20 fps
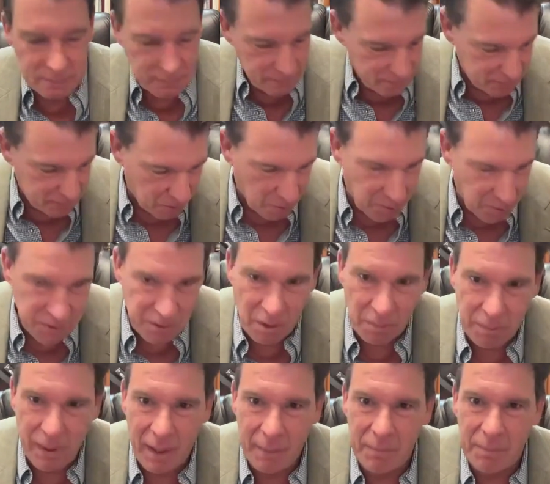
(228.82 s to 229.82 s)
don't want to
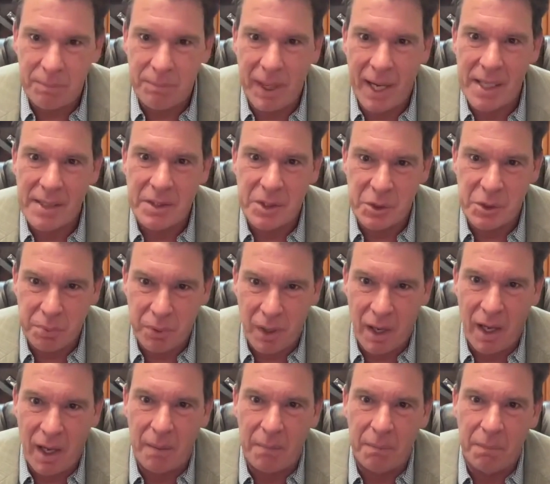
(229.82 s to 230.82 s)
talk about past his
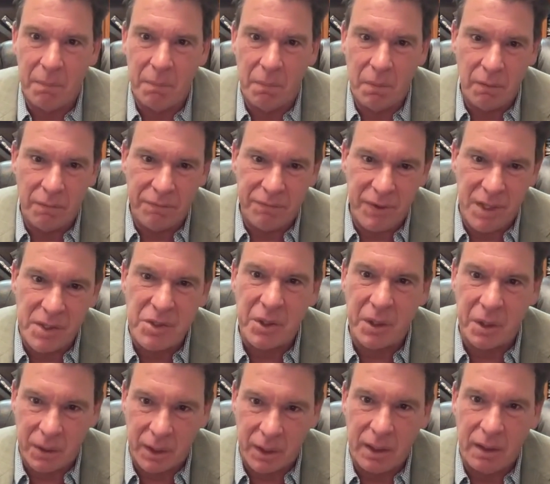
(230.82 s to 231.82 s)
prime, you know,
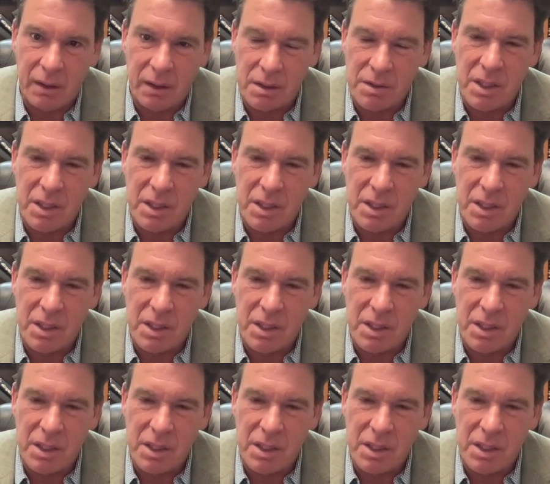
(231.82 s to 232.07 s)
physically, because he